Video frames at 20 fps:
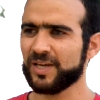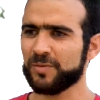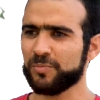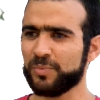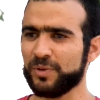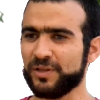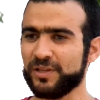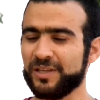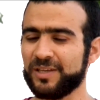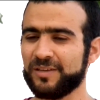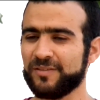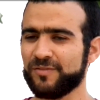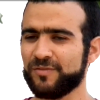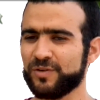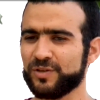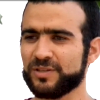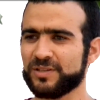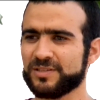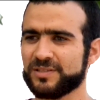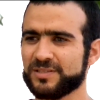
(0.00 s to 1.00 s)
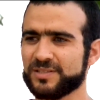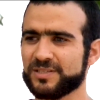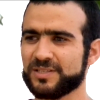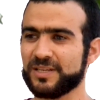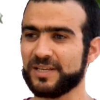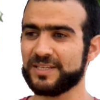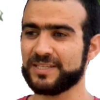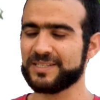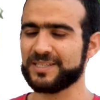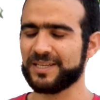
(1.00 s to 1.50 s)
believe what's
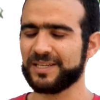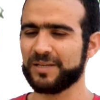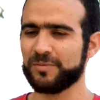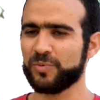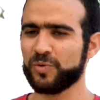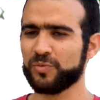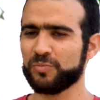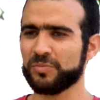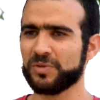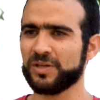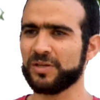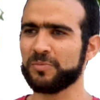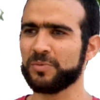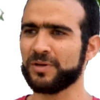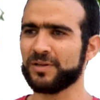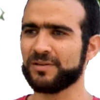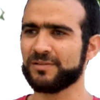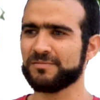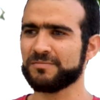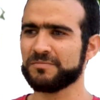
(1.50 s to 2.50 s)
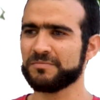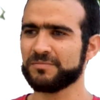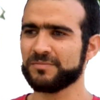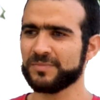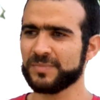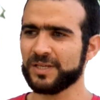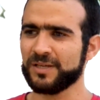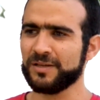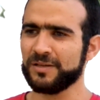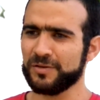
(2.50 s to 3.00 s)
said about me, but
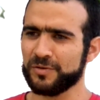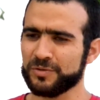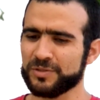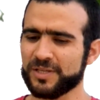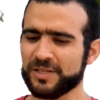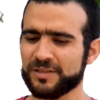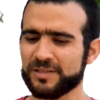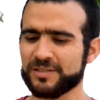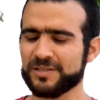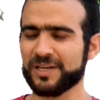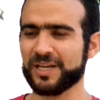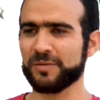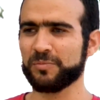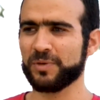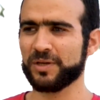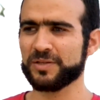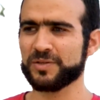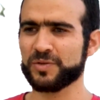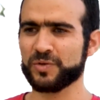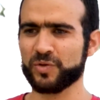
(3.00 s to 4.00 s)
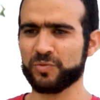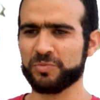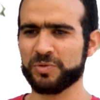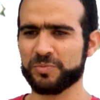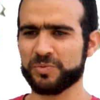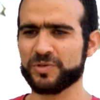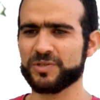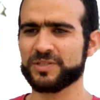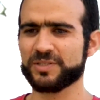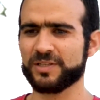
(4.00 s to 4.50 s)
you know, take the time, get to know me
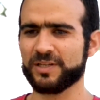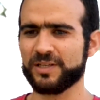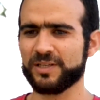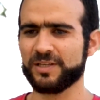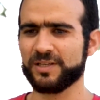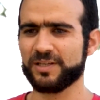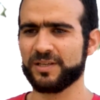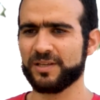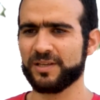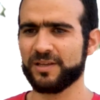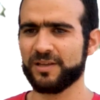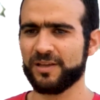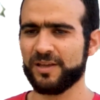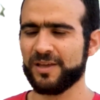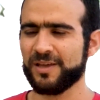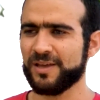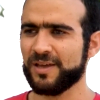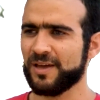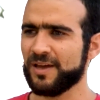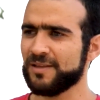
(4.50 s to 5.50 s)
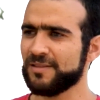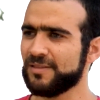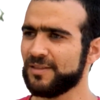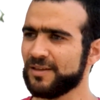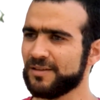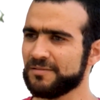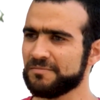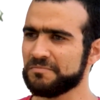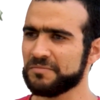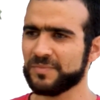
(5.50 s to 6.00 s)
personally. And
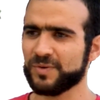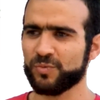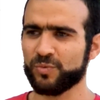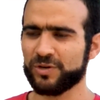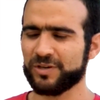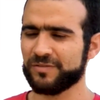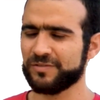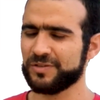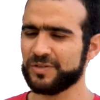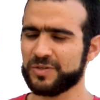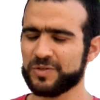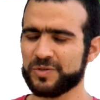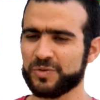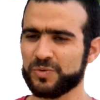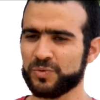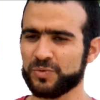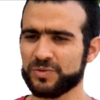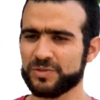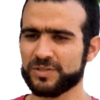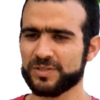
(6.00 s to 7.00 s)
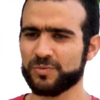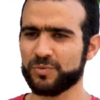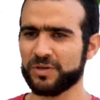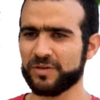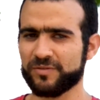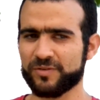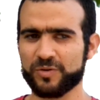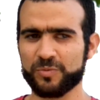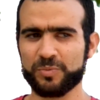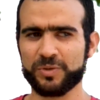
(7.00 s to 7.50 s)
then whatever you choose,
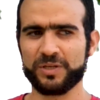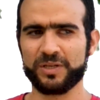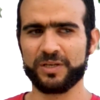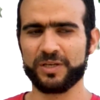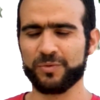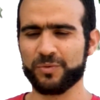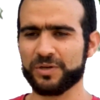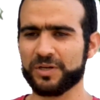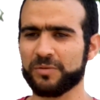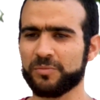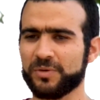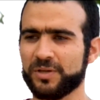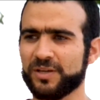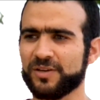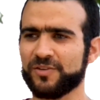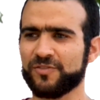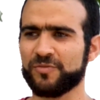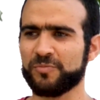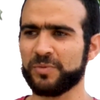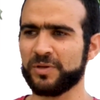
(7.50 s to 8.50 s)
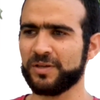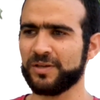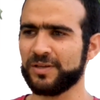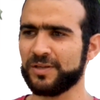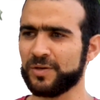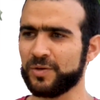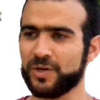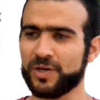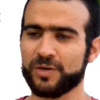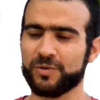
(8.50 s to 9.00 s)
whatever opinion you want to make of me,
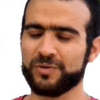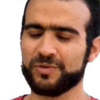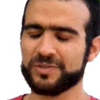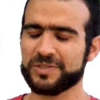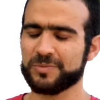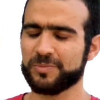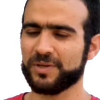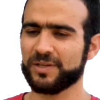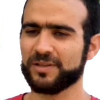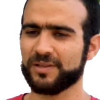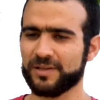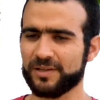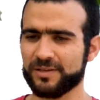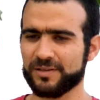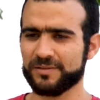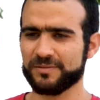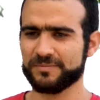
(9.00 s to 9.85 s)
you know, I will respect that.